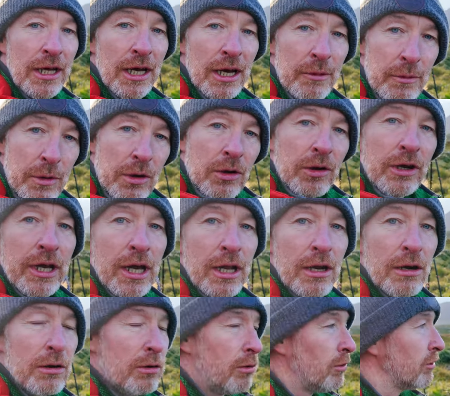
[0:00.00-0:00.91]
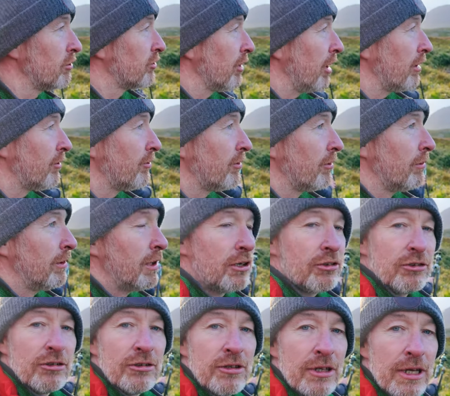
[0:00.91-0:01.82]
and we're going to get our own shots in
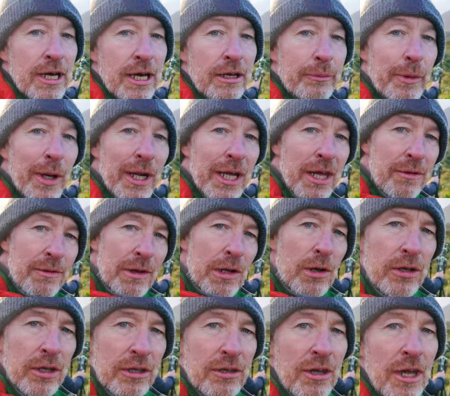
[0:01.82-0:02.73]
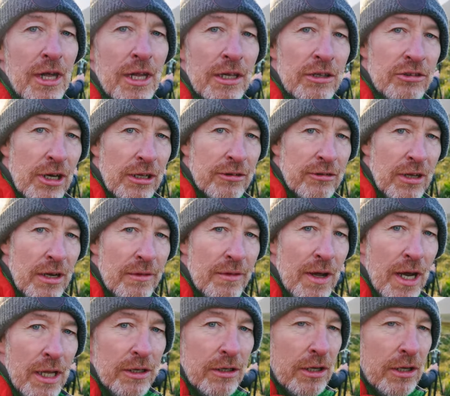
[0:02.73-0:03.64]
relation to that. But I'll give you a look at shots that I've gotten